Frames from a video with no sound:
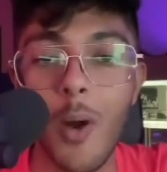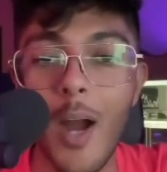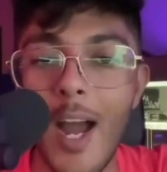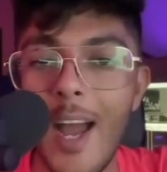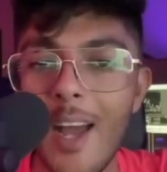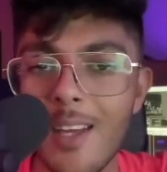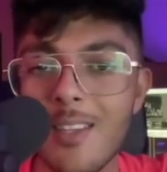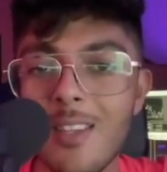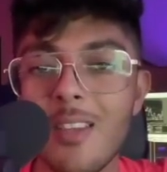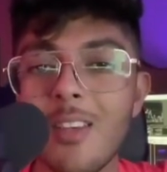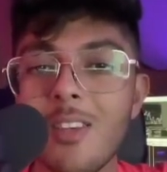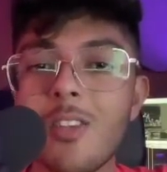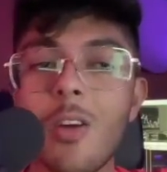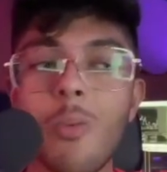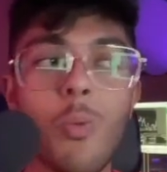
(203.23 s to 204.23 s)
axe
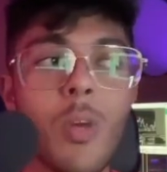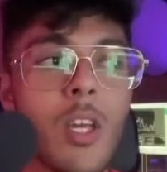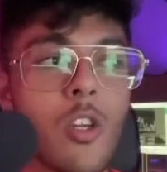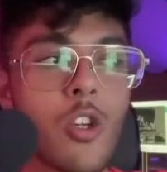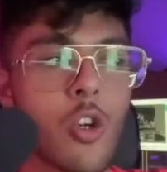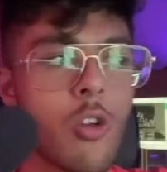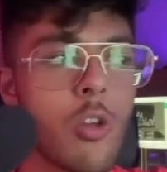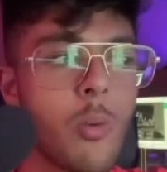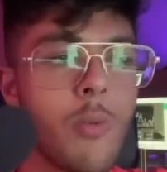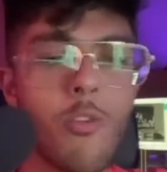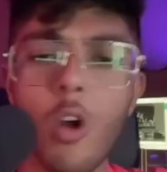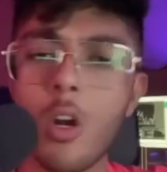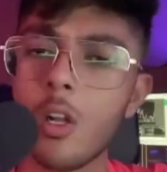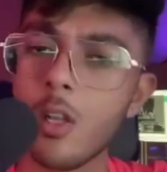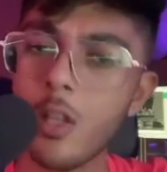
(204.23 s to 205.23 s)
this, and we can show that we've
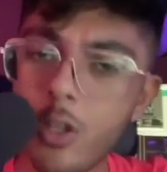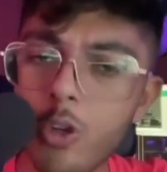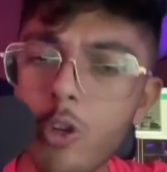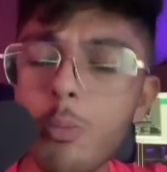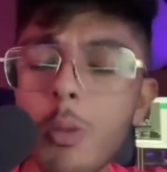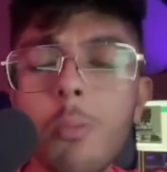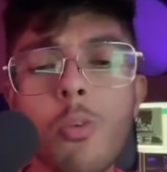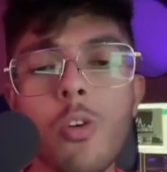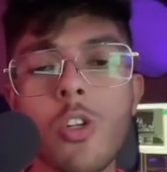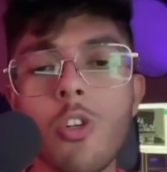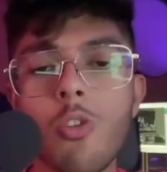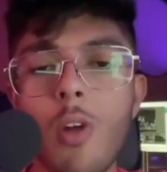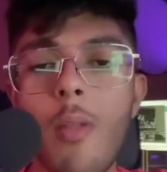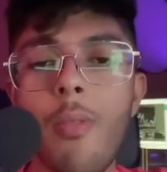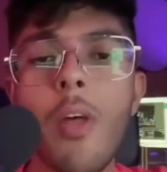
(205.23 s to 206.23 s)
got a little bit more
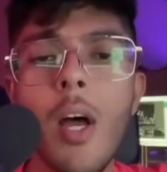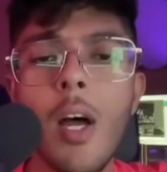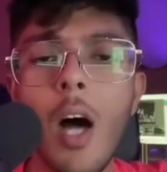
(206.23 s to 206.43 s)
strength